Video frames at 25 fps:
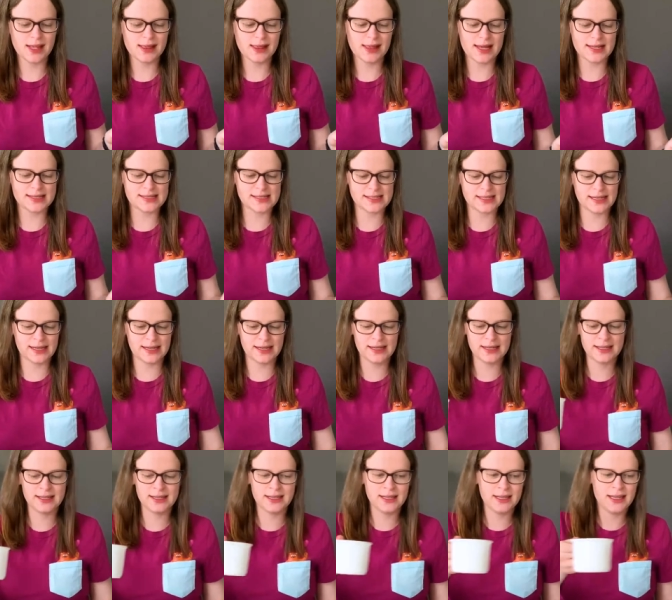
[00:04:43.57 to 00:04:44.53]
Let's see.
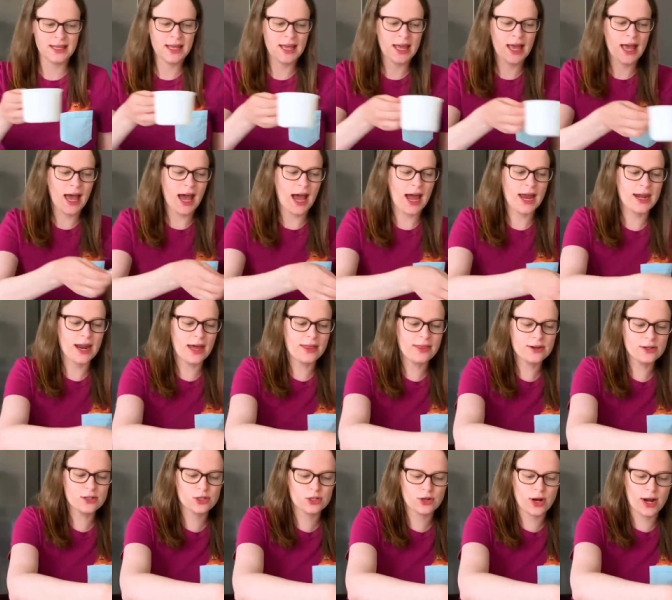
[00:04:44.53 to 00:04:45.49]

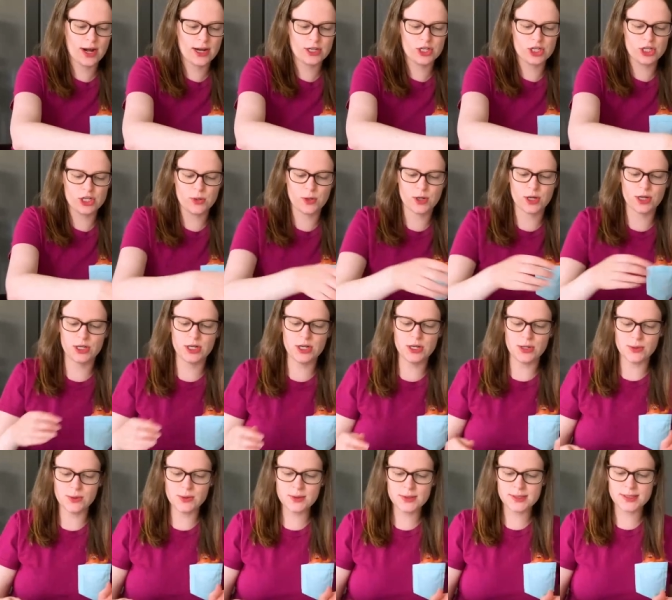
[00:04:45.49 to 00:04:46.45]
Another strategy you could
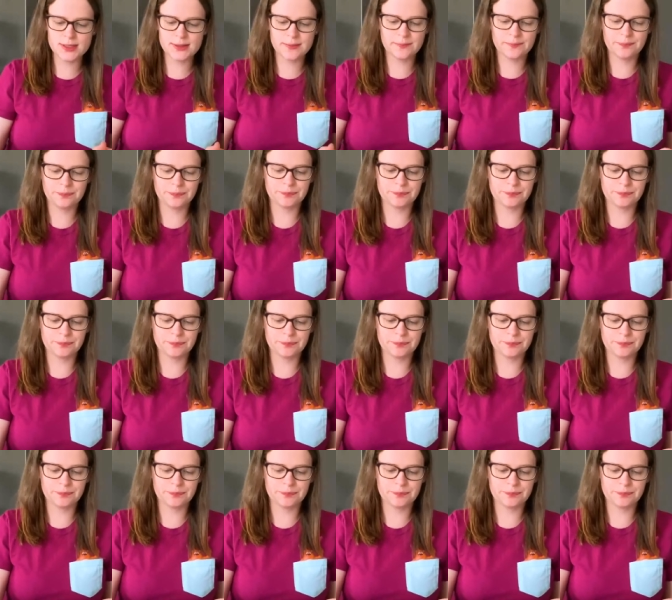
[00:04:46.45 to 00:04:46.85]
use